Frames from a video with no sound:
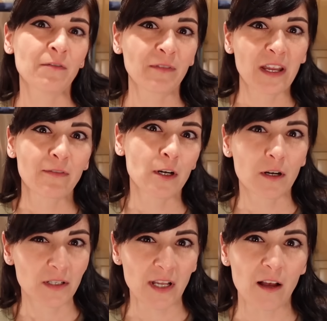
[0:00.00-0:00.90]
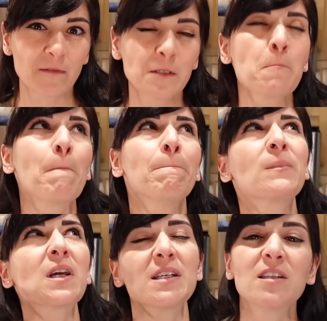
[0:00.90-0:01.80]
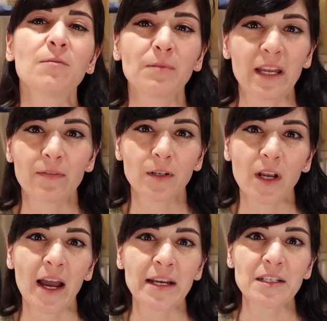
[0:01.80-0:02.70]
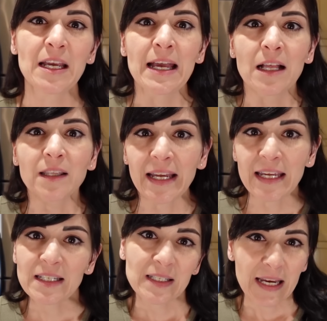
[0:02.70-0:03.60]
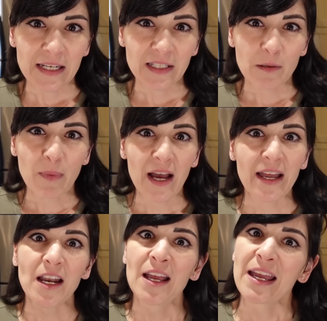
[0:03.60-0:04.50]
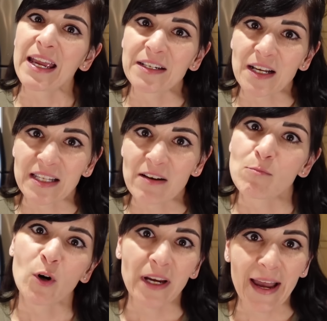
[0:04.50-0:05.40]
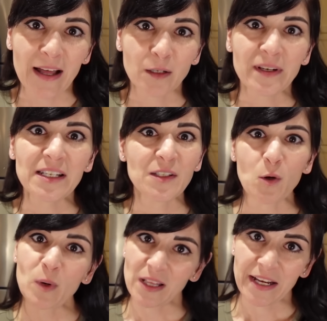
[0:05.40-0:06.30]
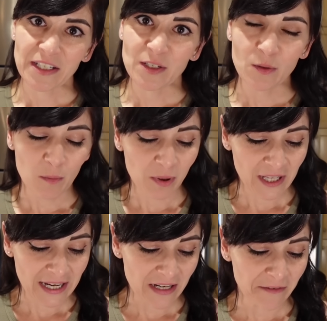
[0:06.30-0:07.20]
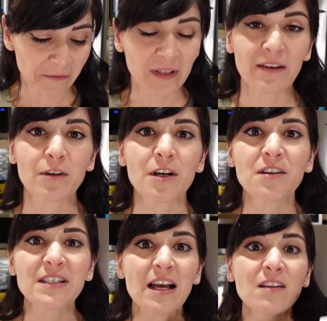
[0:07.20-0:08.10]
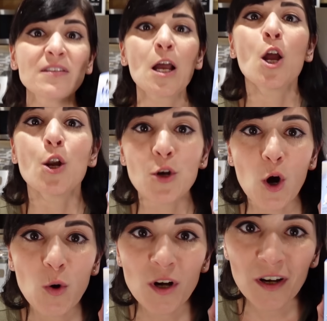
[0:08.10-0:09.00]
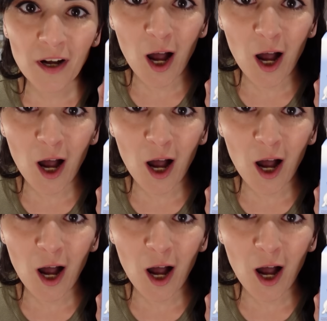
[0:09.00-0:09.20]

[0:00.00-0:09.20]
and flavor it ourselves because the flavored kind, like it's tasty, but it does have more calories, so we like to do the plain and flavor it ourselves. No cook